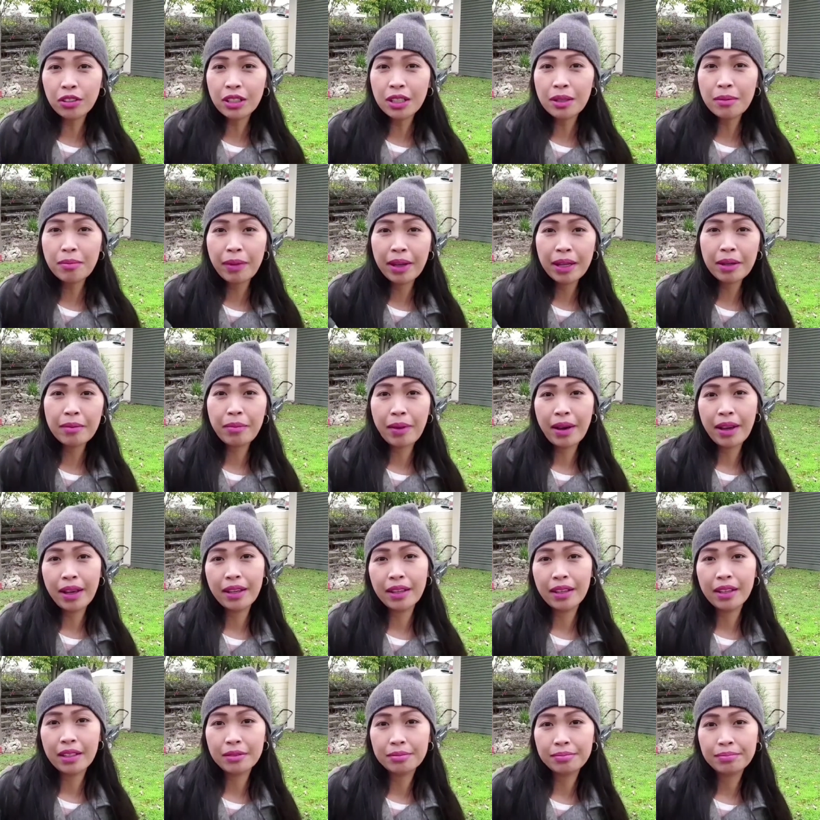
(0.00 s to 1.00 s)
it's only made
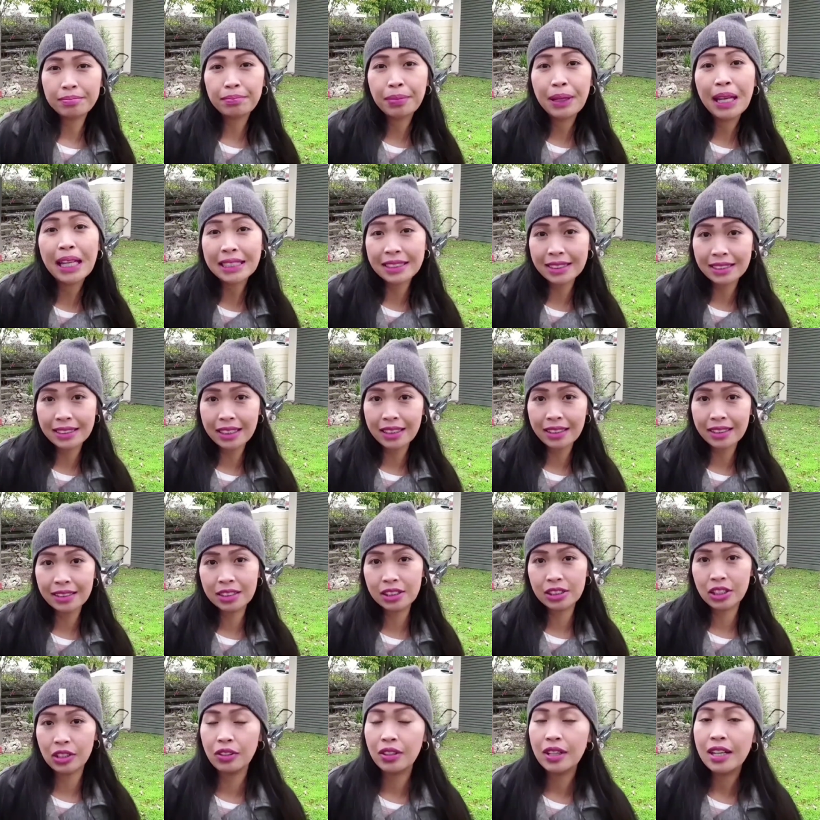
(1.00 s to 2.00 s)
by plastic.
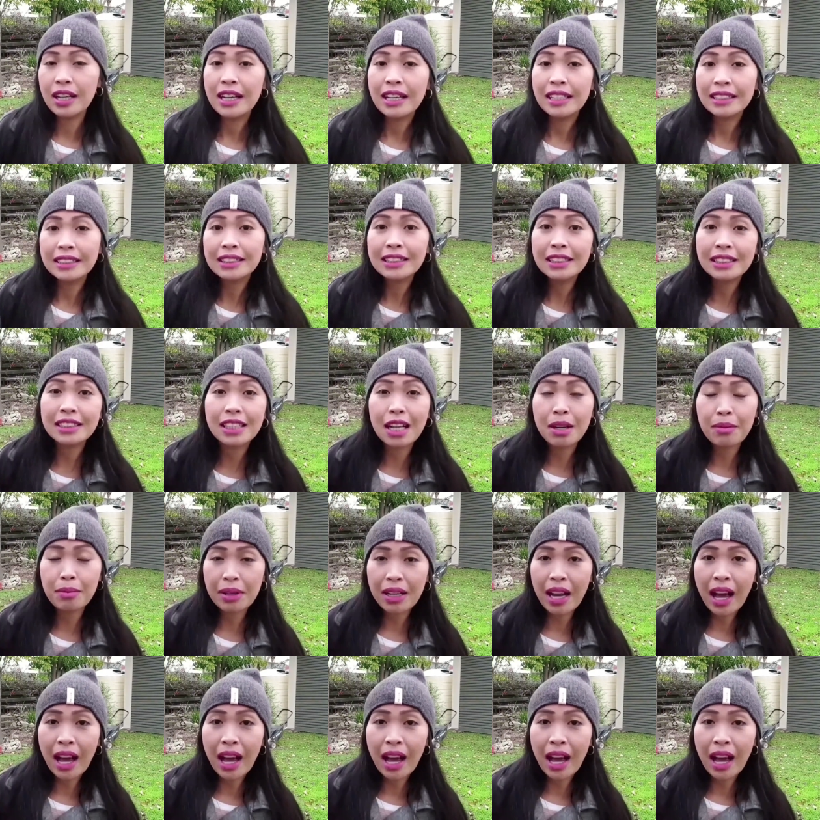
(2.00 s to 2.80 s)
So this is